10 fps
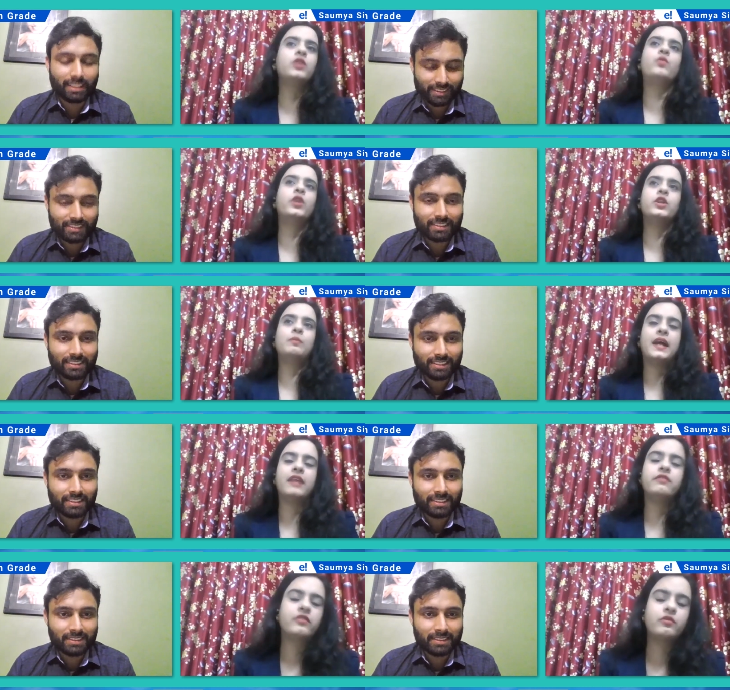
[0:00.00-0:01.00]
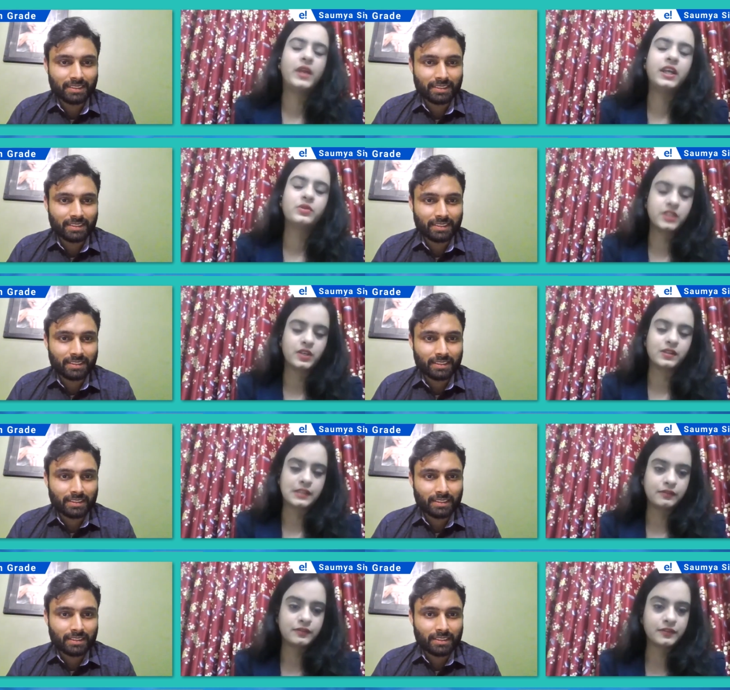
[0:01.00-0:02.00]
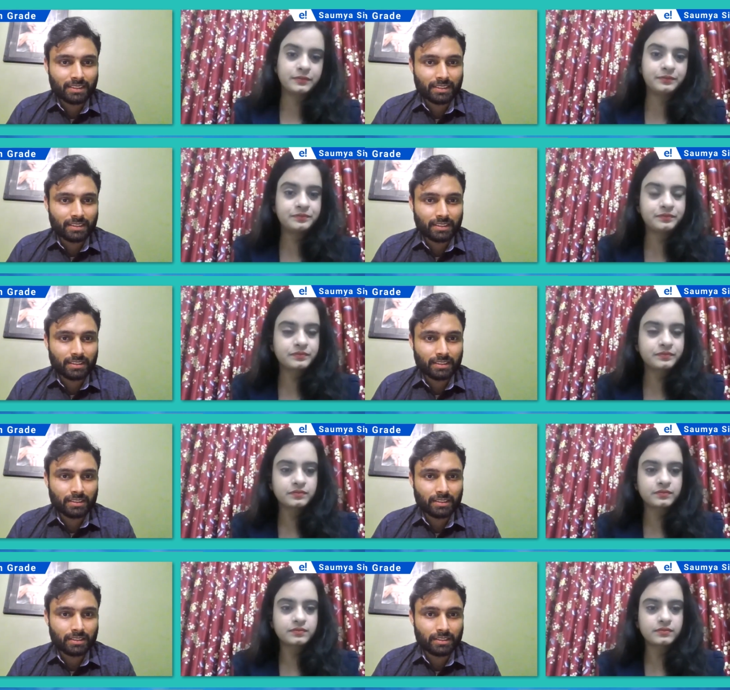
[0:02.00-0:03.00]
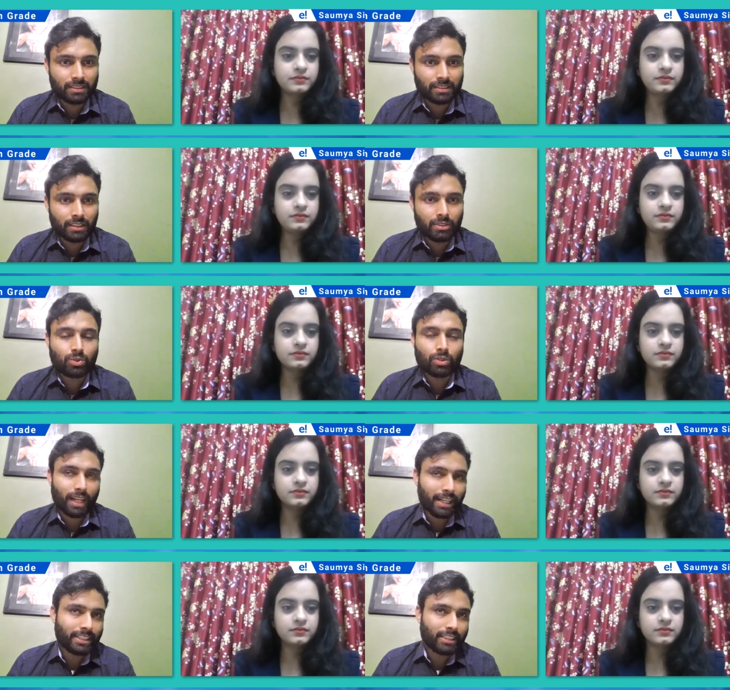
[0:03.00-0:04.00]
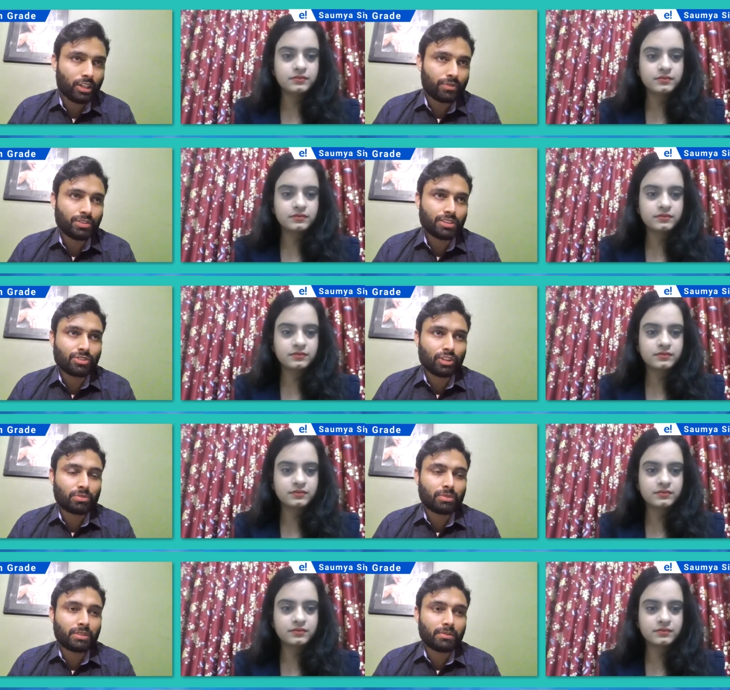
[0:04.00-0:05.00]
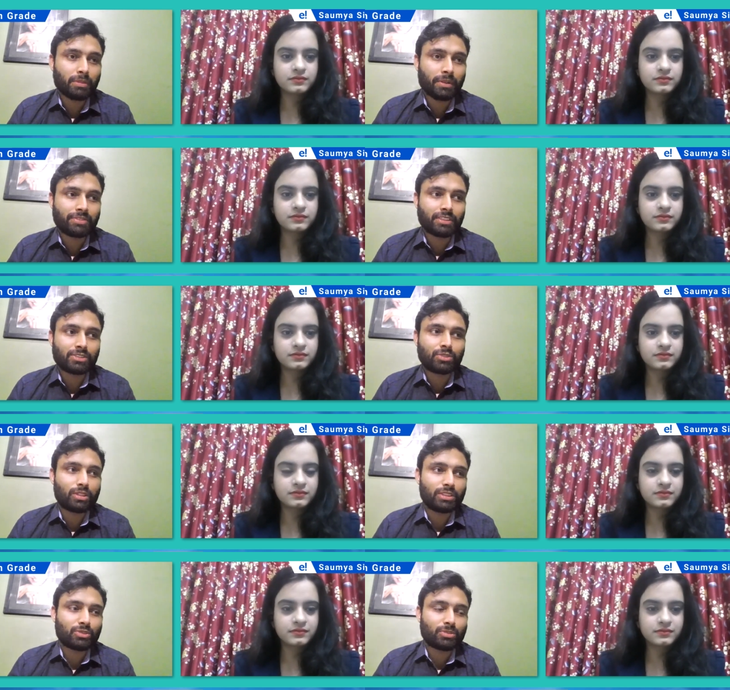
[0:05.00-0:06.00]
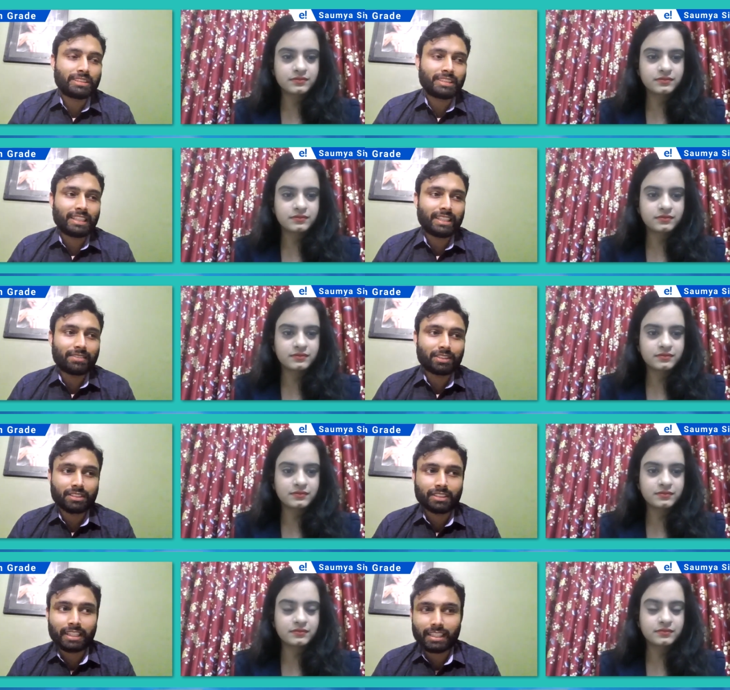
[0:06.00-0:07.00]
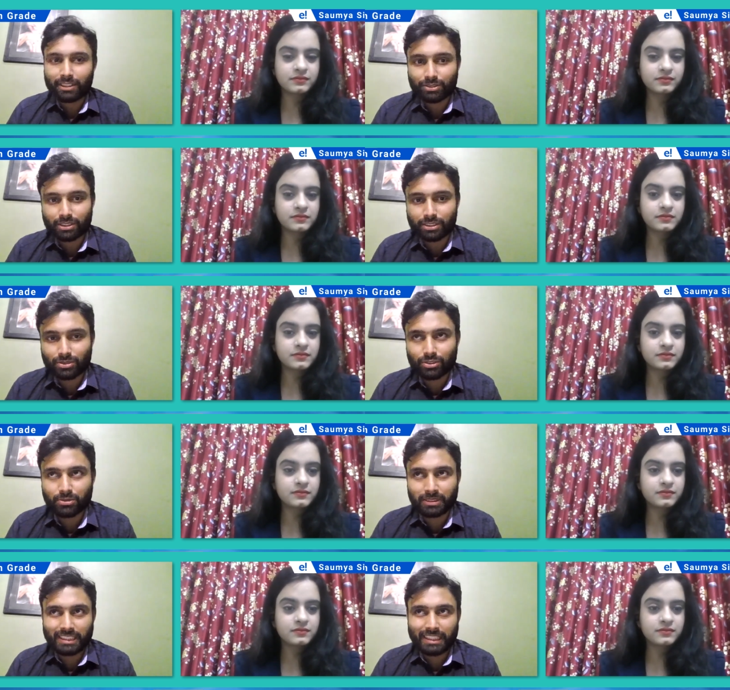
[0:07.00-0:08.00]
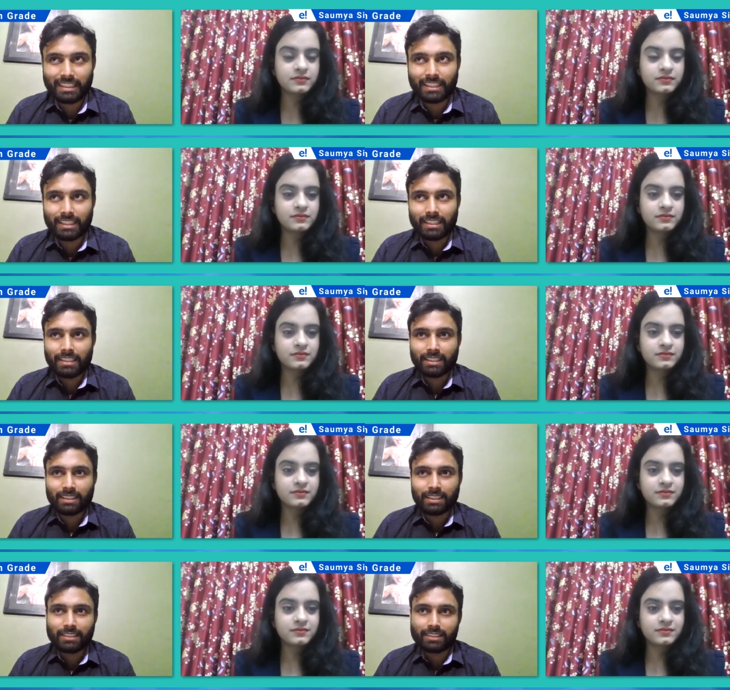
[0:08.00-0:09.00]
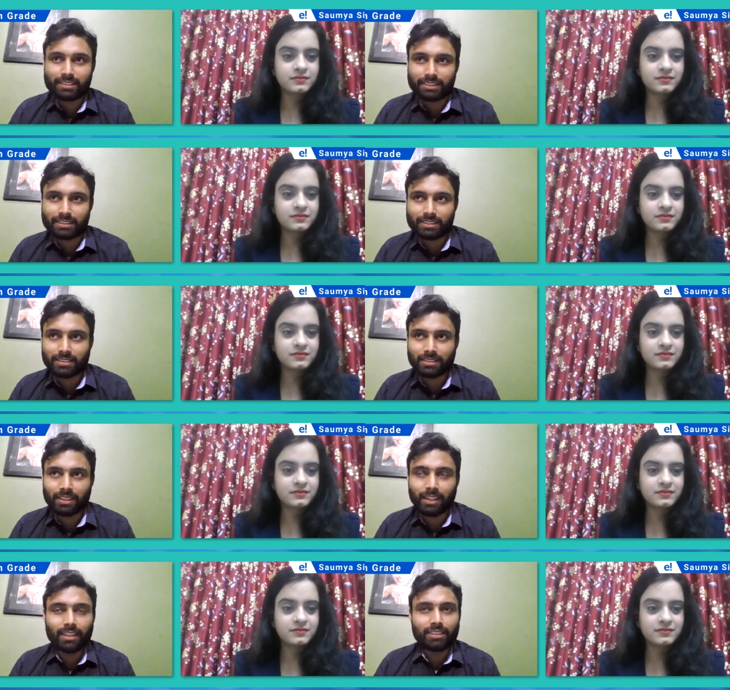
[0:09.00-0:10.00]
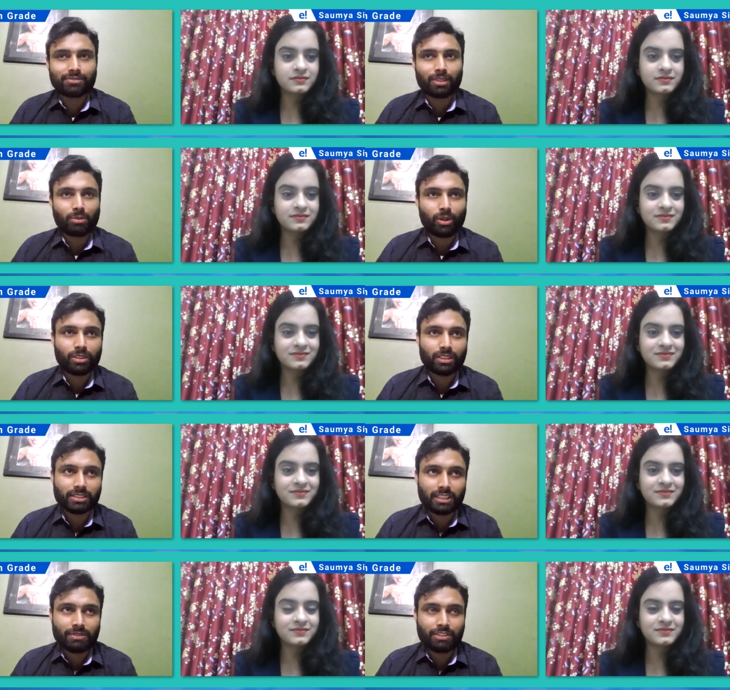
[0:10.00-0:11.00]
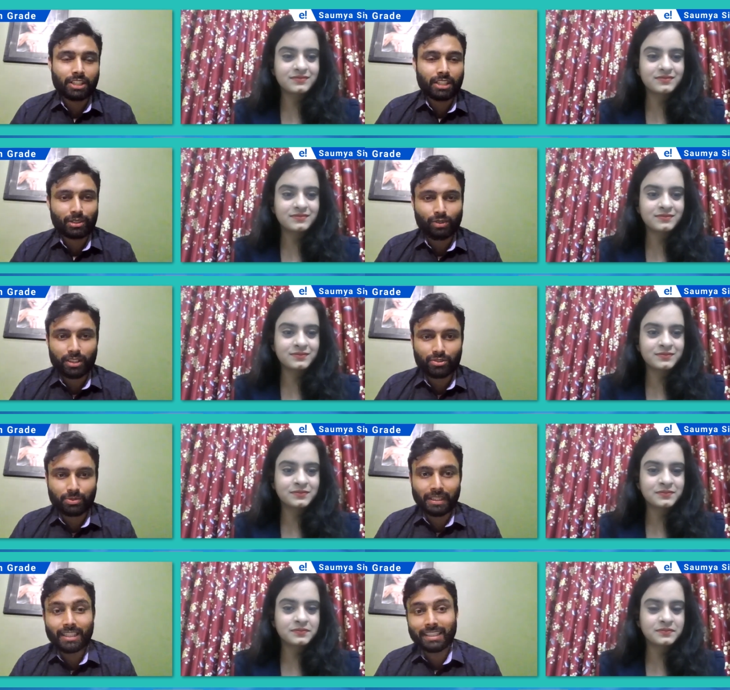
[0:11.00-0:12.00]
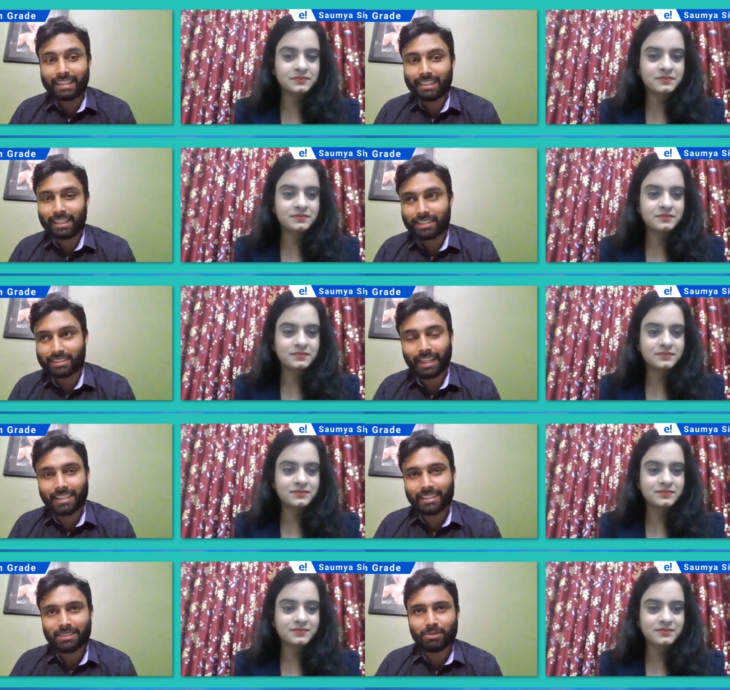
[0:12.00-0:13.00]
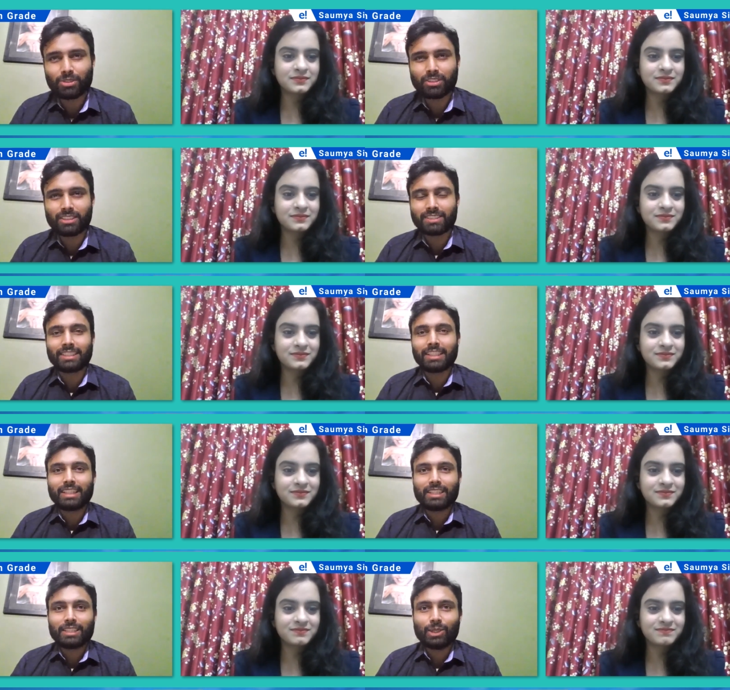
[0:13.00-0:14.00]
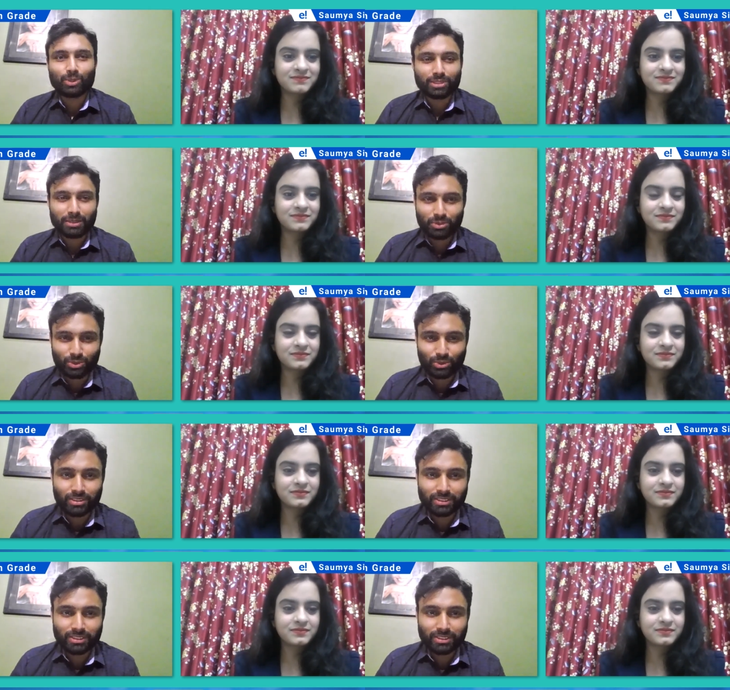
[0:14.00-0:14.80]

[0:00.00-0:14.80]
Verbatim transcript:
Speaker 1: do you plan? Where do you see yourself? So right now, if you just talk to me, my first goal is to basically, after getting into this course, basically, let's just learn from all the skills which are required to being a data scientist, because it's just looks some cool